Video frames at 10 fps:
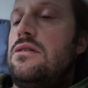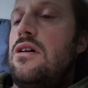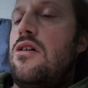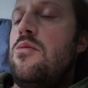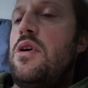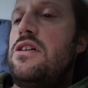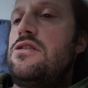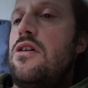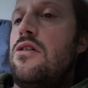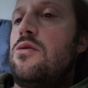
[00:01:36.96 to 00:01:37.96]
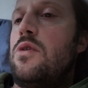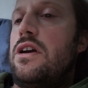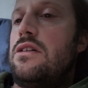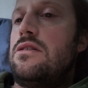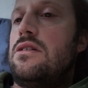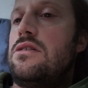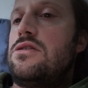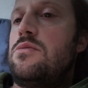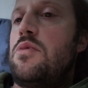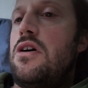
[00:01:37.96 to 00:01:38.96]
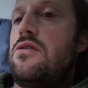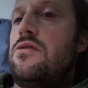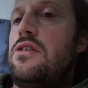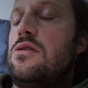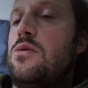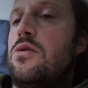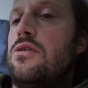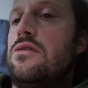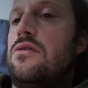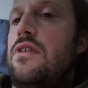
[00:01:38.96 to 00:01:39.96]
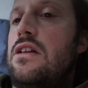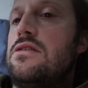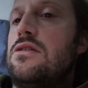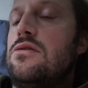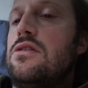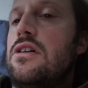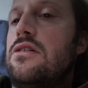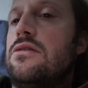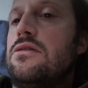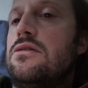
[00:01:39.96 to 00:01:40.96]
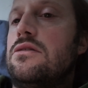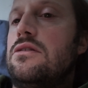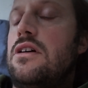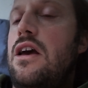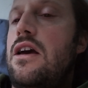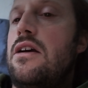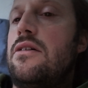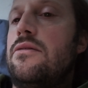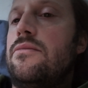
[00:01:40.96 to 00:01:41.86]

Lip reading: Arabella's heart quickened as she pondered the allure of that single letter, A.